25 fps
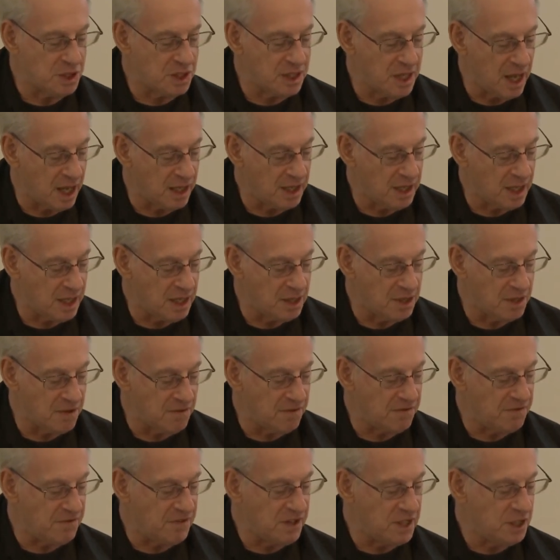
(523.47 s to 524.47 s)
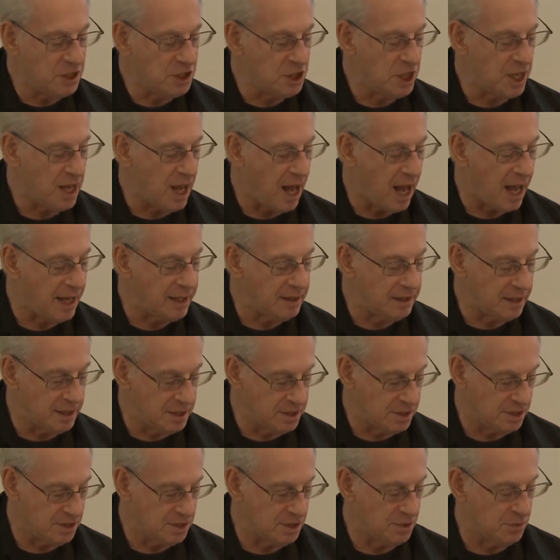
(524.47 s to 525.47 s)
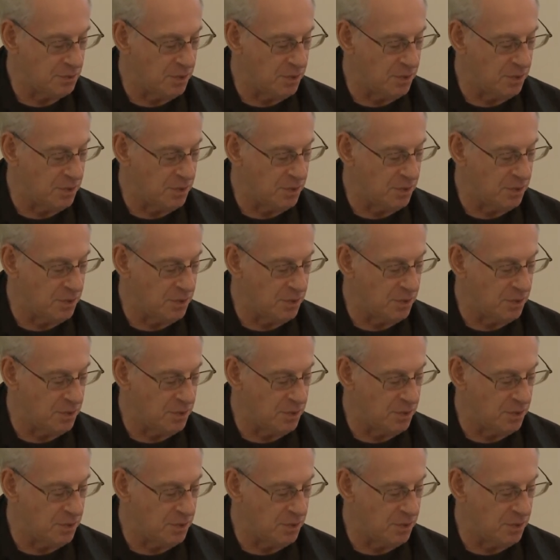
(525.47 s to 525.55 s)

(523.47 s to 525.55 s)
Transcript: done in the Fiji Islands,